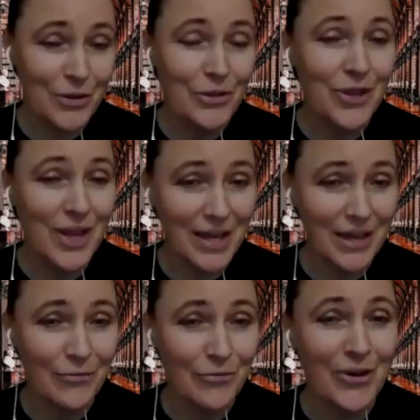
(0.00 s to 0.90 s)
of all,
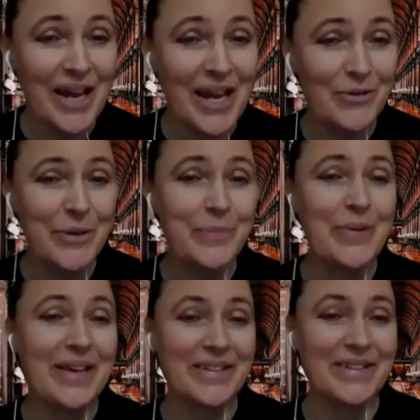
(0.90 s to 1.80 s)
thank you for
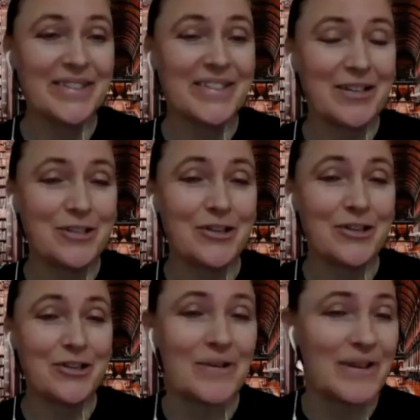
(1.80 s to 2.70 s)
having me. It's such
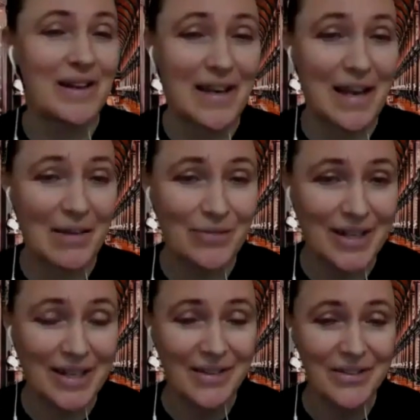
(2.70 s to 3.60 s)
a
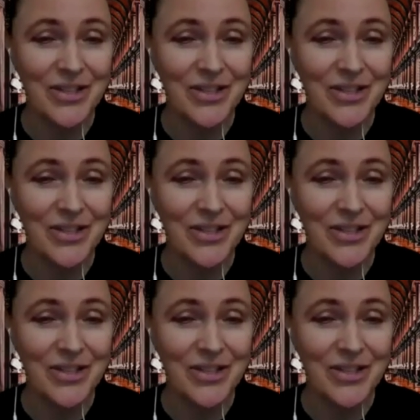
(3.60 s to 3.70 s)
lovely